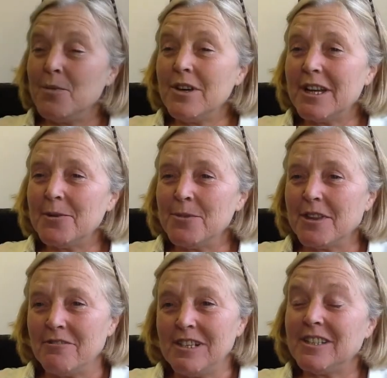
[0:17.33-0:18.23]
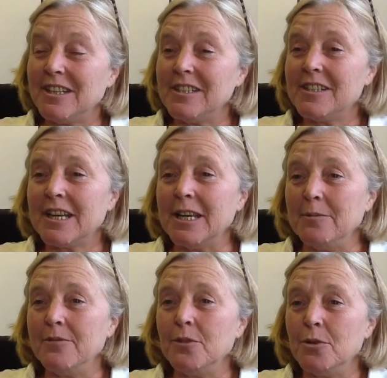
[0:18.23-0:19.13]
working with Chris and his
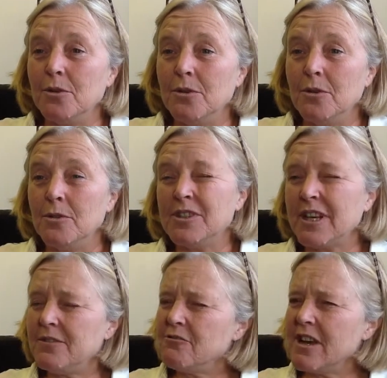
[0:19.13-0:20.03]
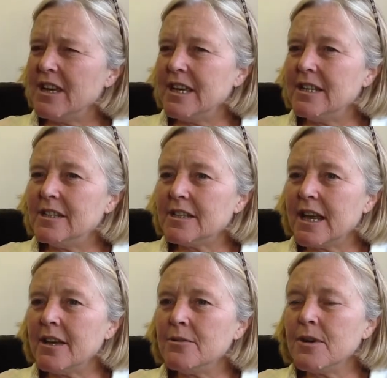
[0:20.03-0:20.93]
team for seven or eight years
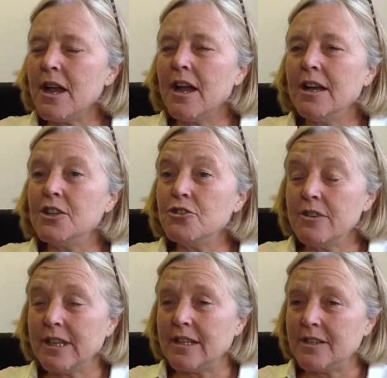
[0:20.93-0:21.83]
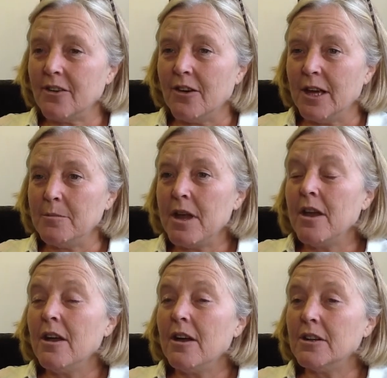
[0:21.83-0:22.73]
now, and during that time,
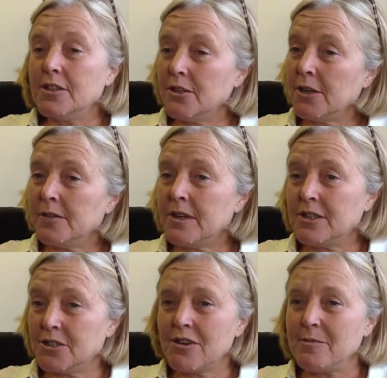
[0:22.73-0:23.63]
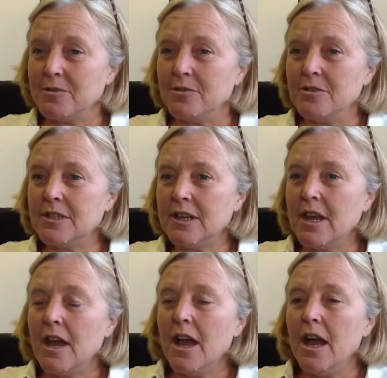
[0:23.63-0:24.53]
our turnover has trebled,
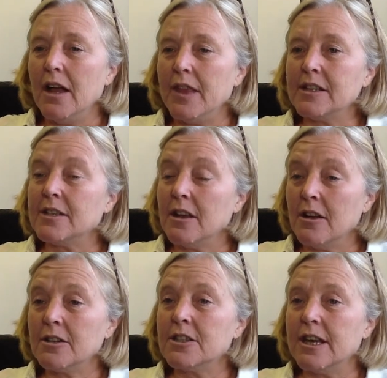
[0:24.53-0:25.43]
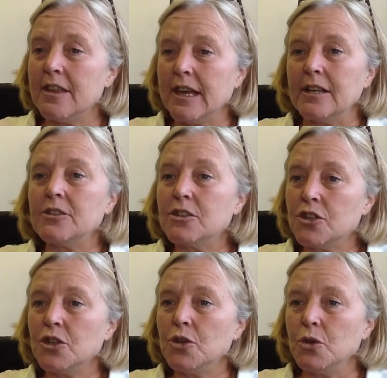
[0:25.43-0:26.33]
and that's largely thanks
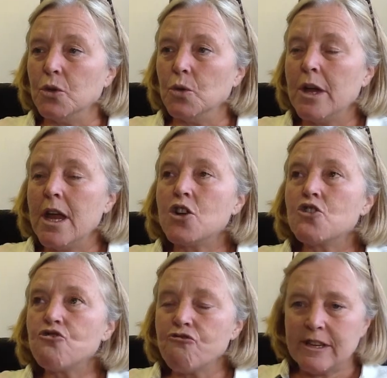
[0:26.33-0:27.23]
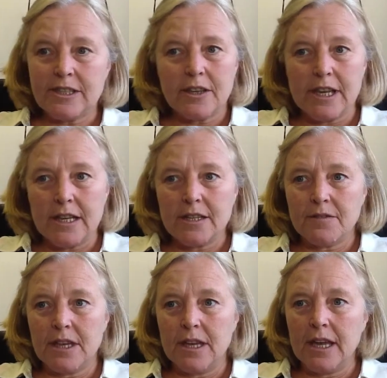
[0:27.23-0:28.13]
to Chris at the end
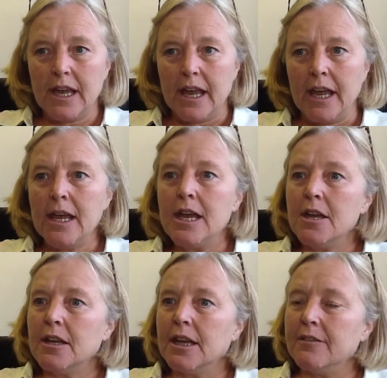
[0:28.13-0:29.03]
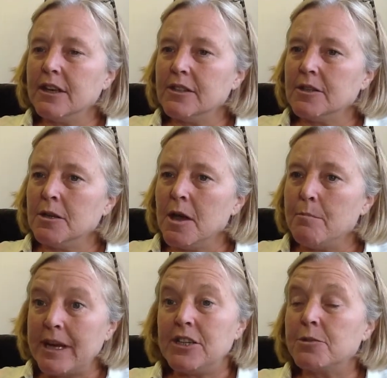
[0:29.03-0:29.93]
of the year giving us a, a,
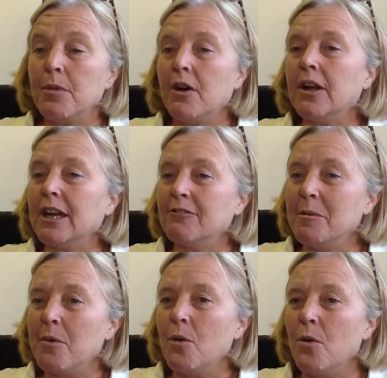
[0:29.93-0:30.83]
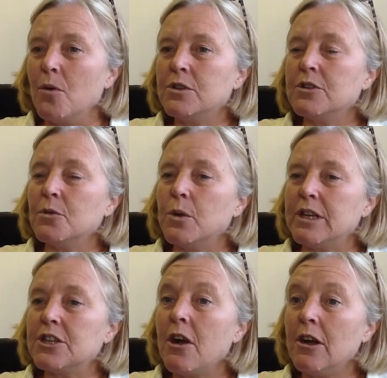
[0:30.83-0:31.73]
benchmarking report
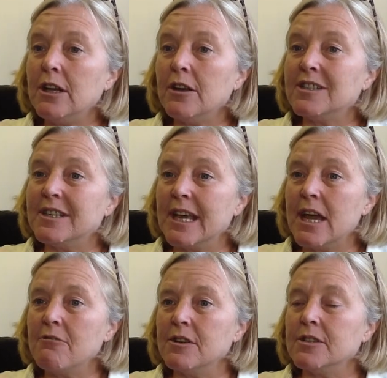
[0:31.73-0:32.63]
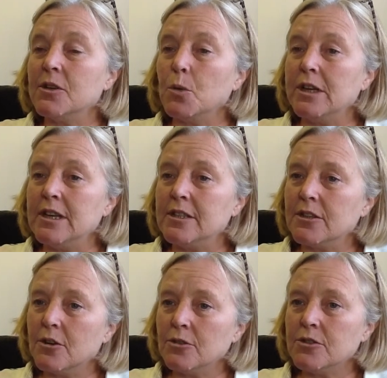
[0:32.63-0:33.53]
which highlights the areas that we need to
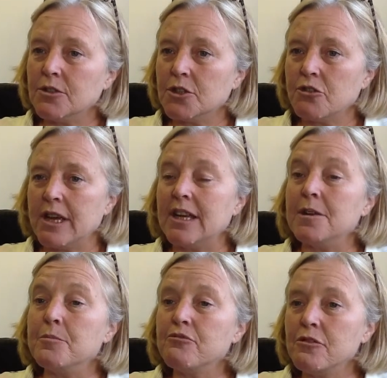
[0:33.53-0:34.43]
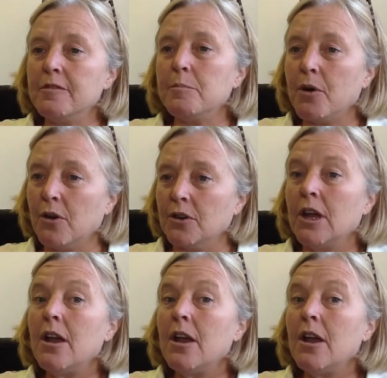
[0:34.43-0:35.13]
concentrate and improve upon